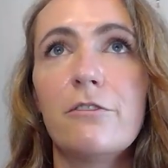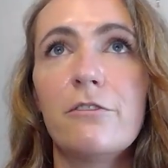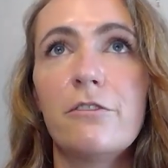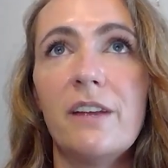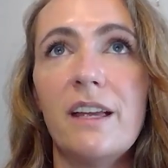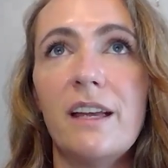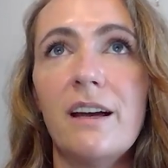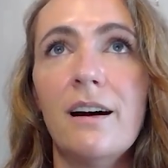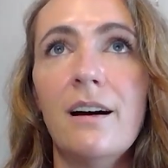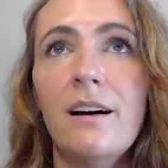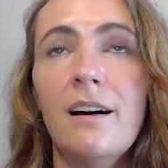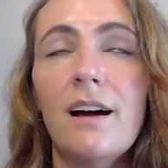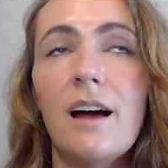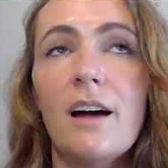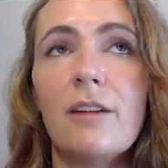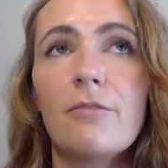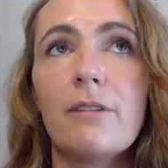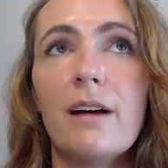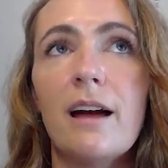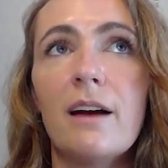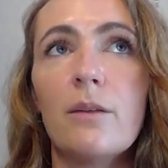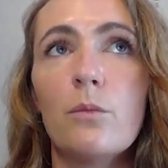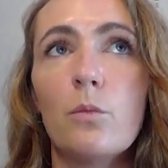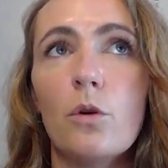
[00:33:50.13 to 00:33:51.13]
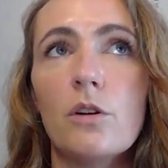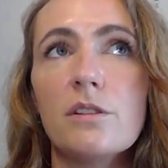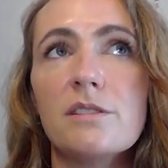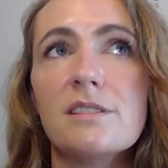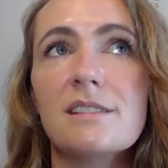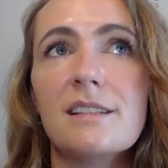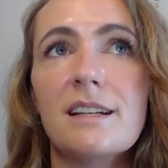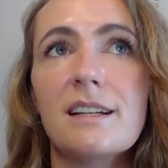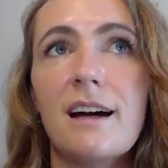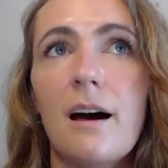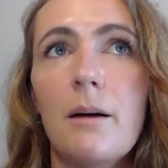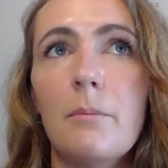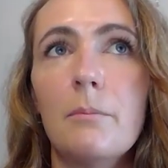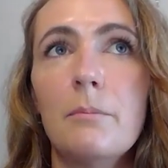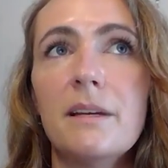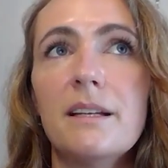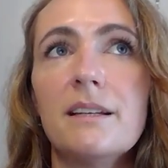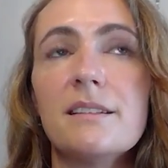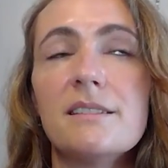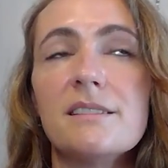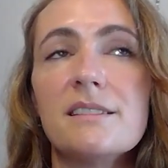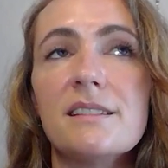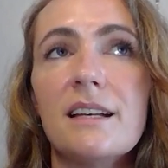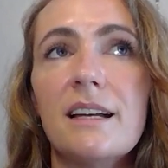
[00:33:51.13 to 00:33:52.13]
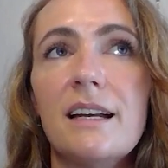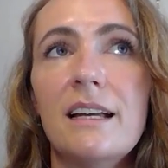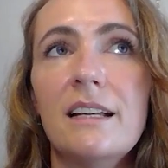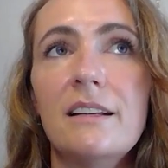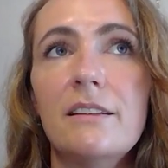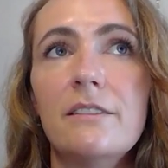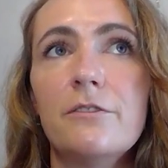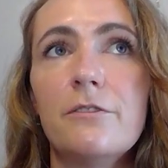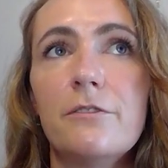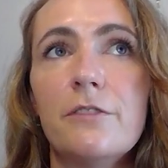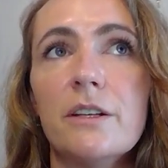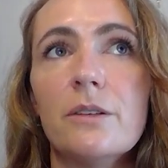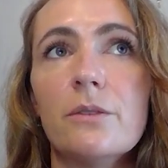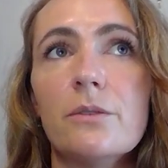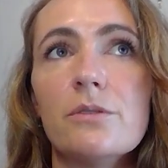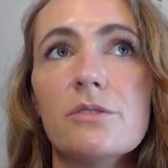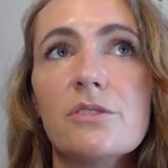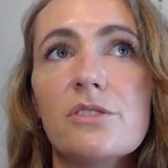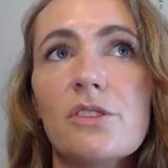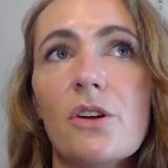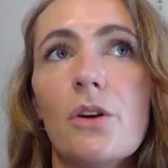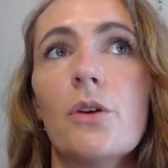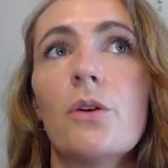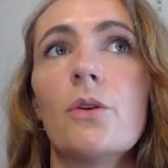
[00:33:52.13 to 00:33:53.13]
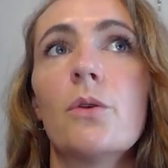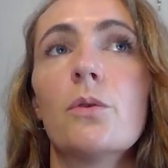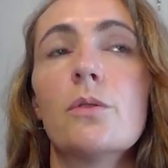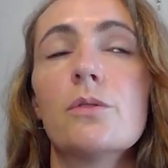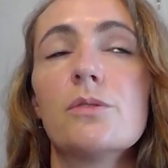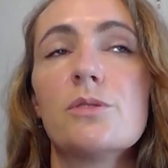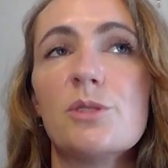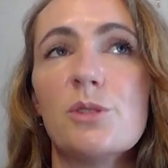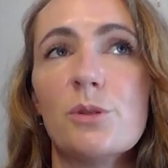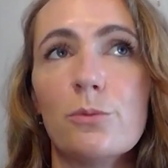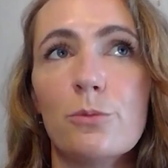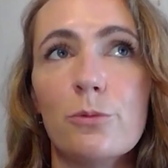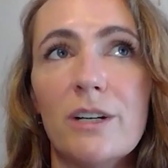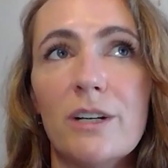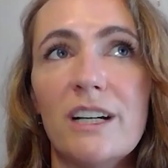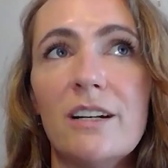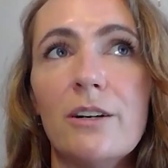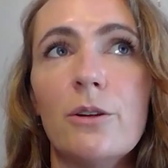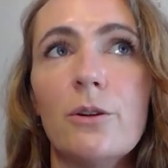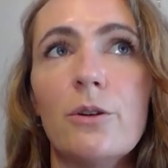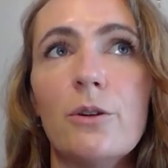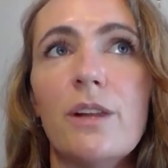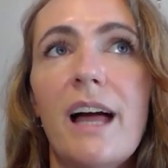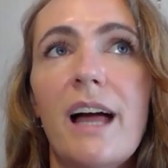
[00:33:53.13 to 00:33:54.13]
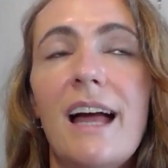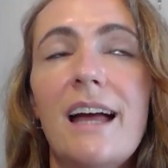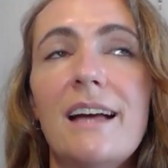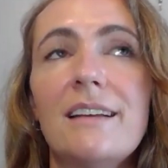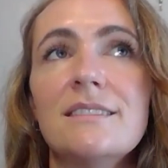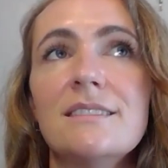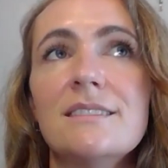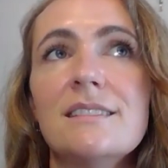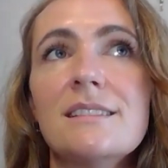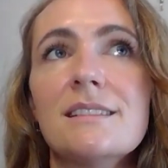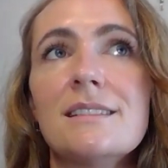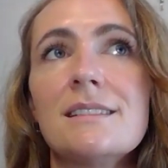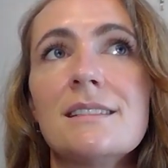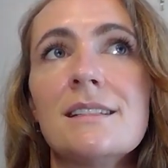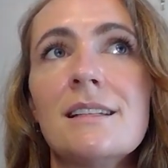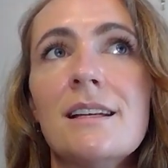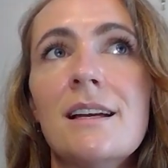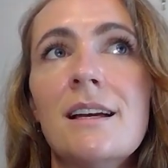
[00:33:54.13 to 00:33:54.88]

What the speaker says: fear around what's to come because it feels so surreal and